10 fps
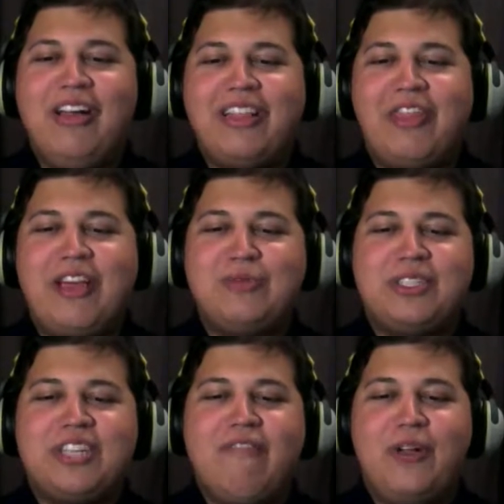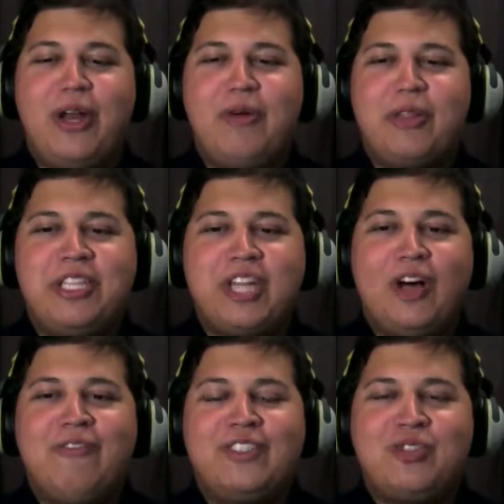the things we saw floating were the
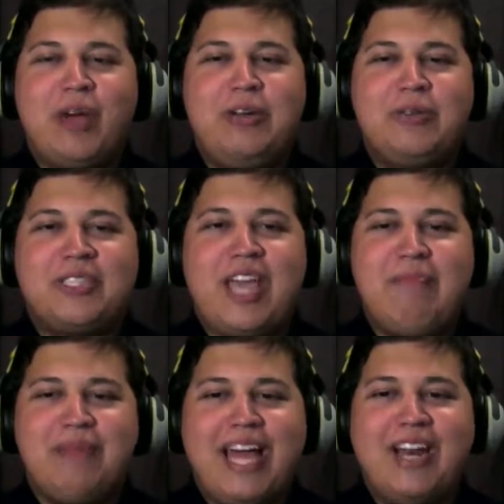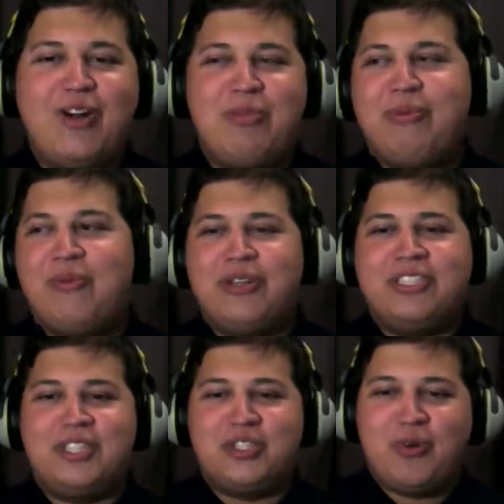dolphins trying to escape planet Earth before
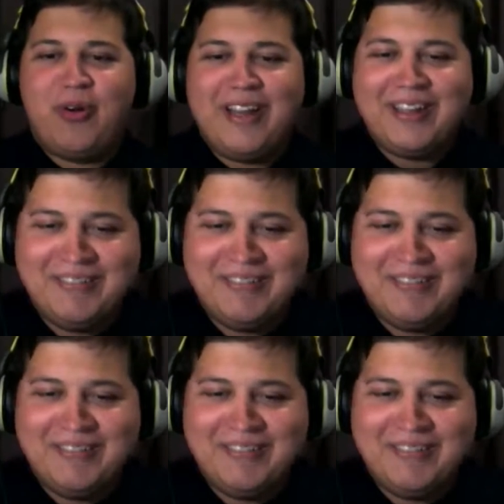it's destroyed.